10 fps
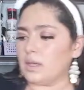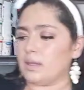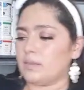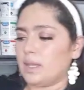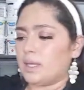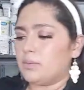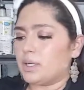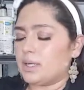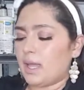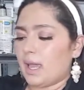and then
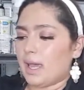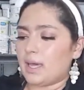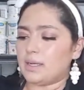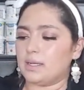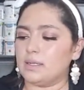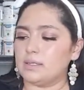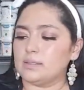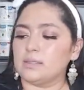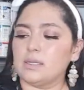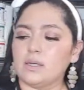we're gonna add
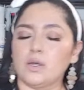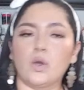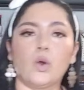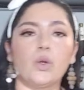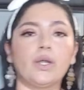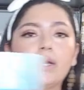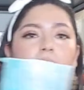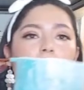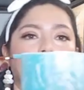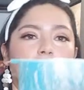1/4
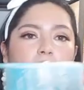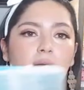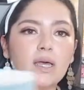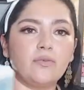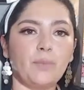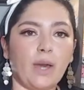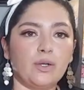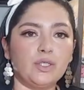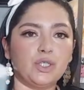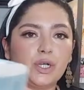cup of
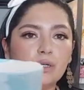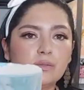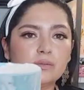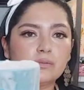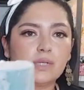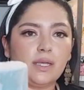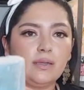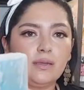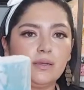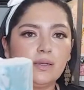powdered sugar. Okay,
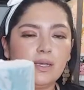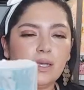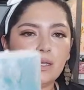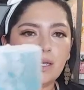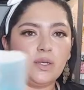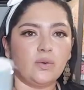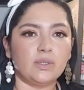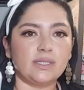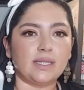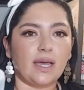and I know
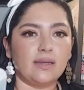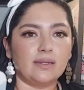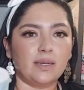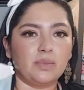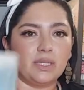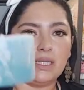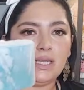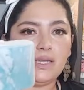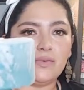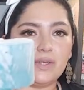it's not completely
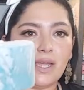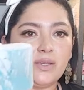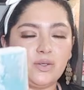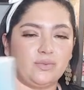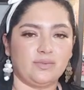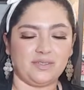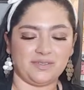even. I know.